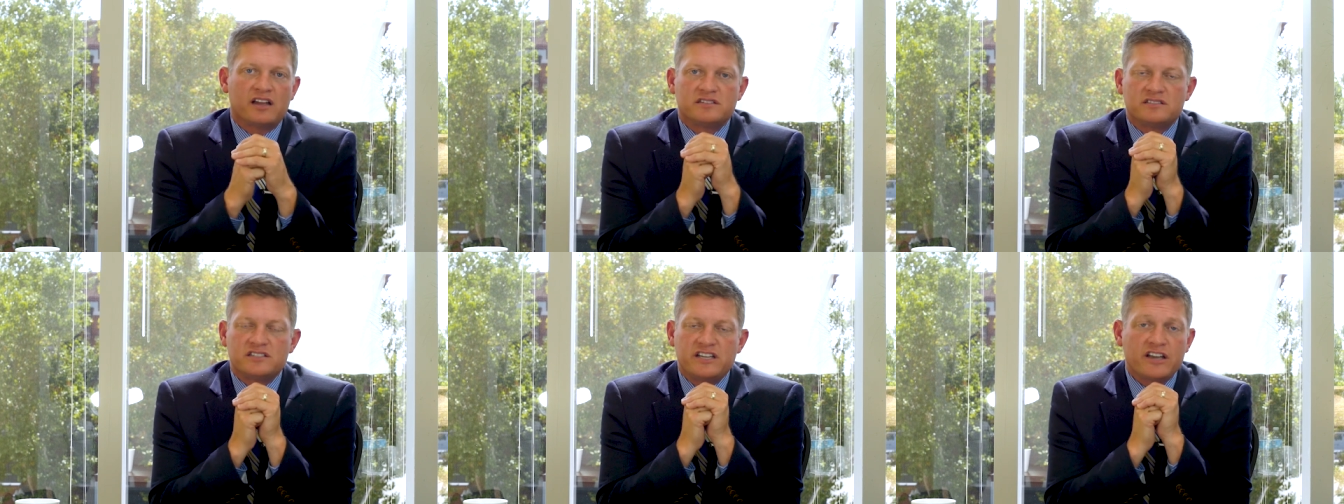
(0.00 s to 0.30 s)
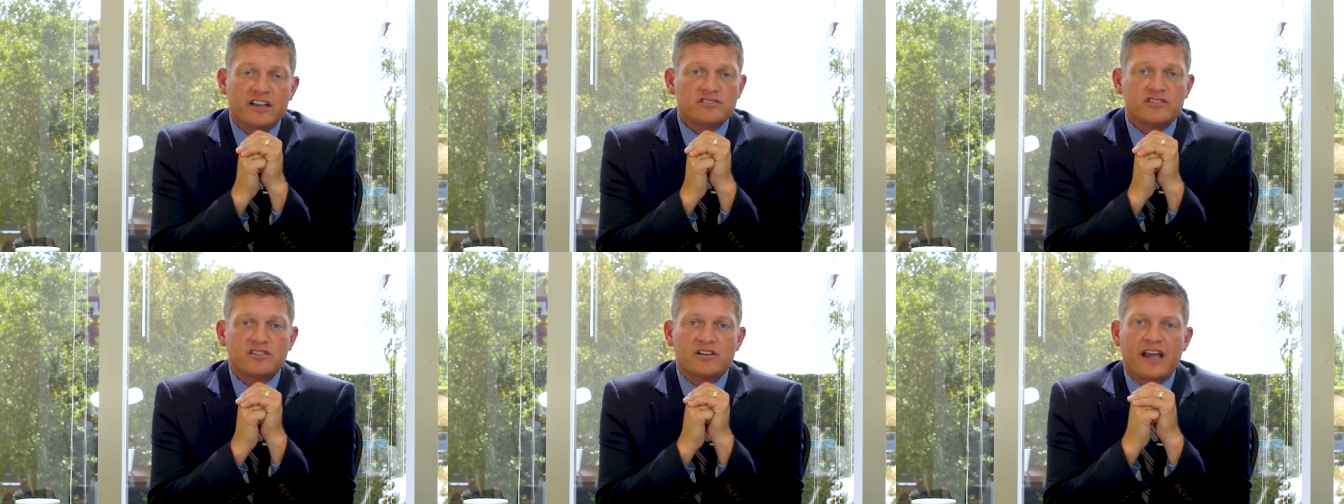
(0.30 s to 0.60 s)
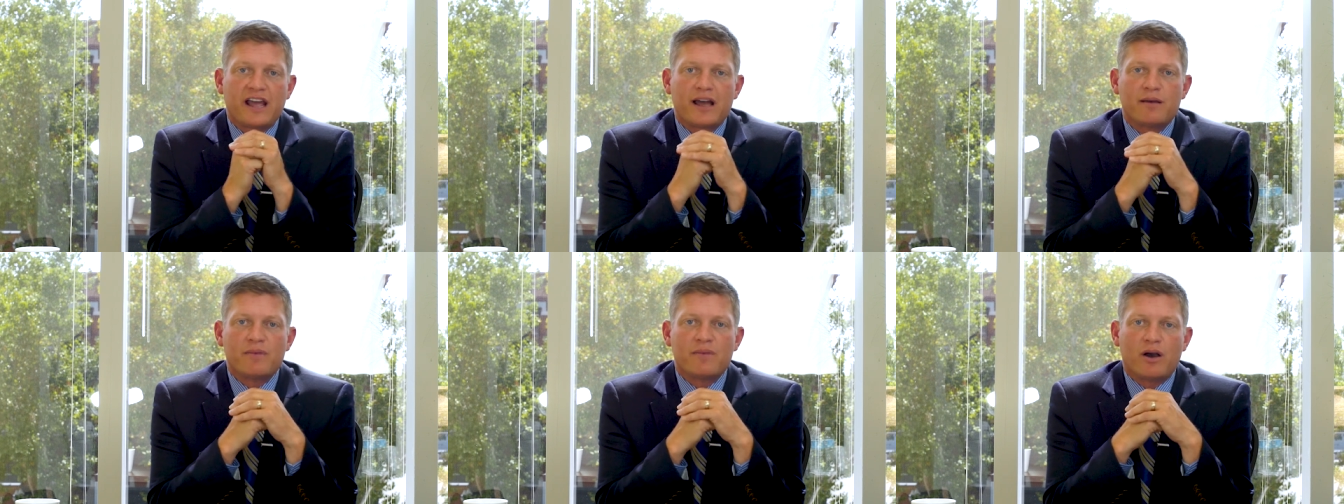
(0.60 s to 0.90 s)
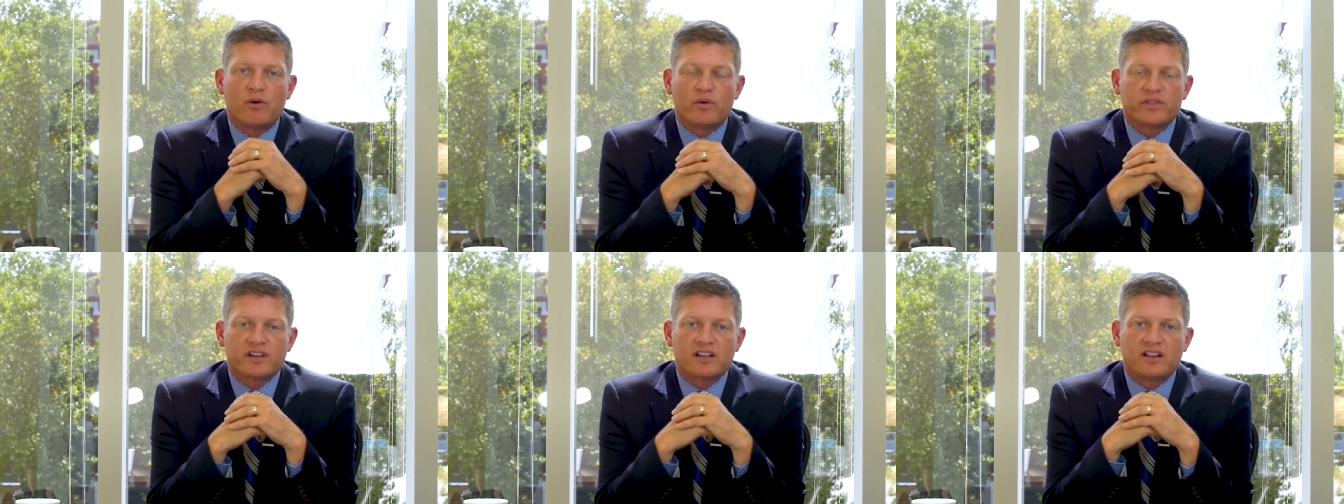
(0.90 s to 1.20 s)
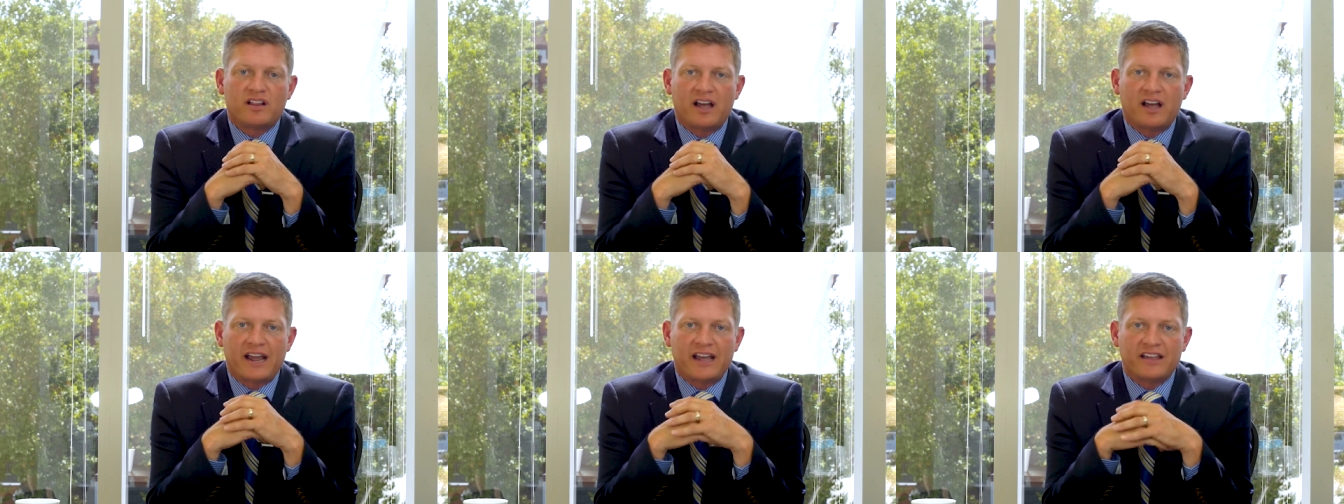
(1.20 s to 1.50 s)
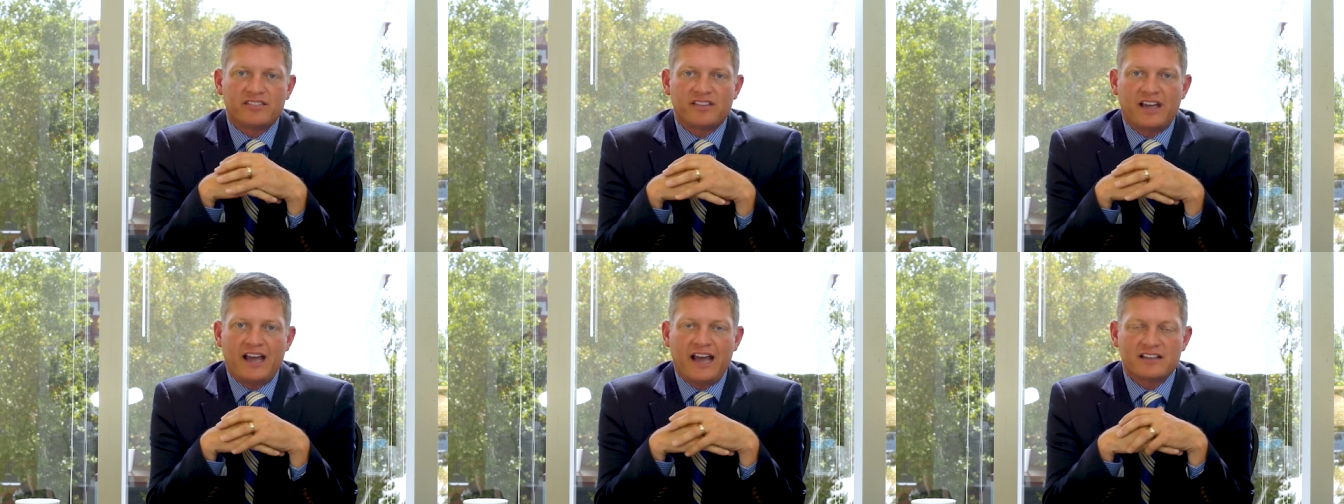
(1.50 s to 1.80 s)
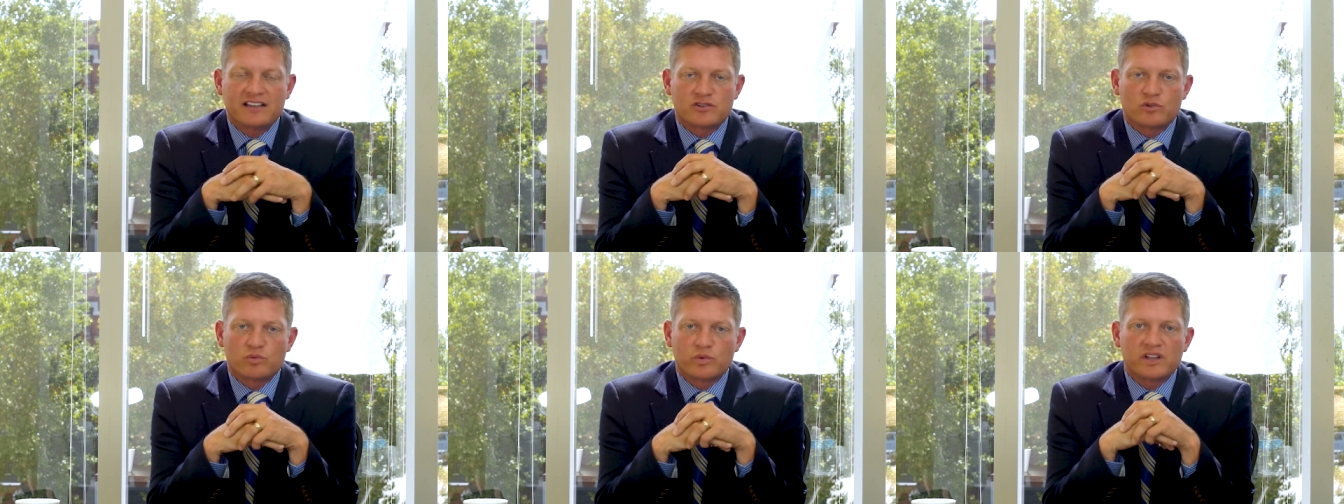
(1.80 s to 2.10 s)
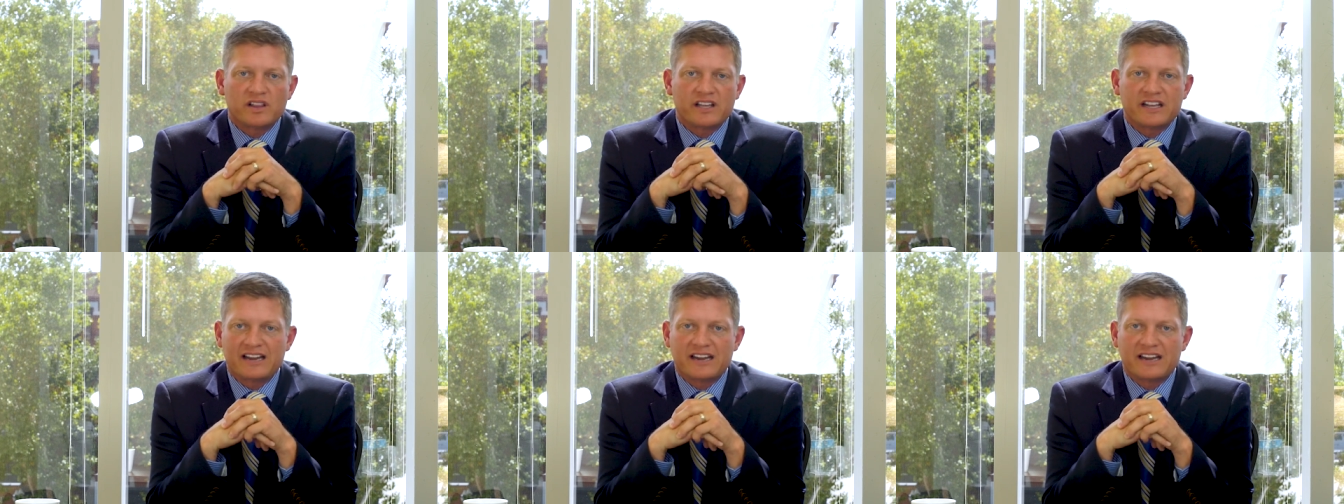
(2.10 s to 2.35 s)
yesterday I met with a client that has a really